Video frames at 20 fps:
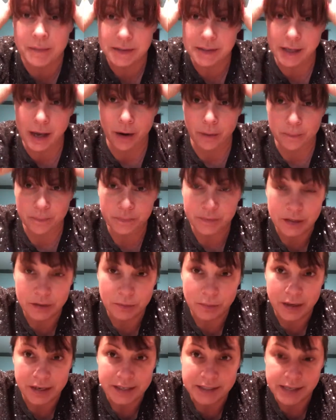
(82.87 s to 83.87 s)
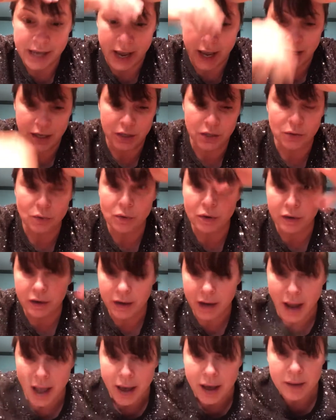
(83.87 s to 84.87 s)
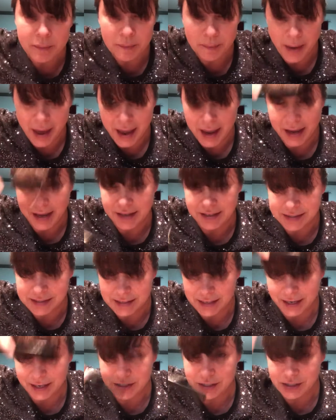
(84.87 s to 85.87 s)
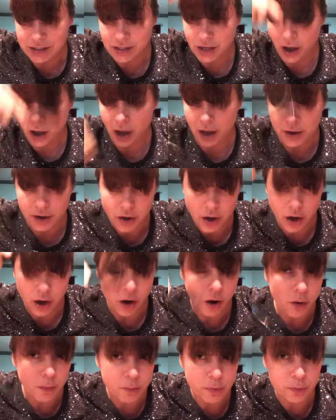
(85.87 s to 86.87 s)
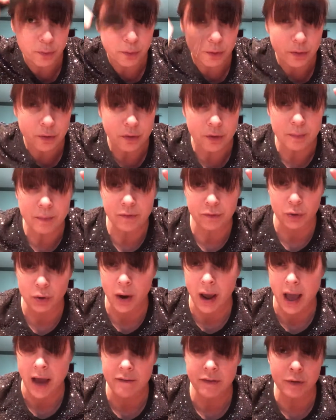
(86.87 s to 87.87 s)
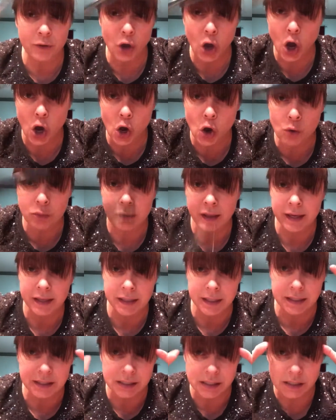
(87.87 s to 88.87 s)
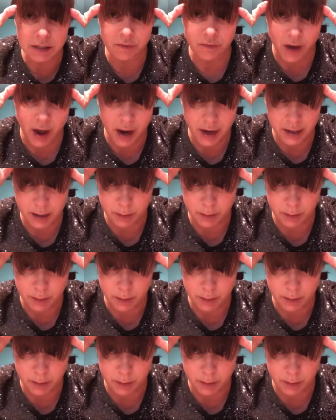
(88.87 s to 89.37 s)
So you want to take your bangs, and I just kind of comb through them. If you don't have a comb like this, it's fine. A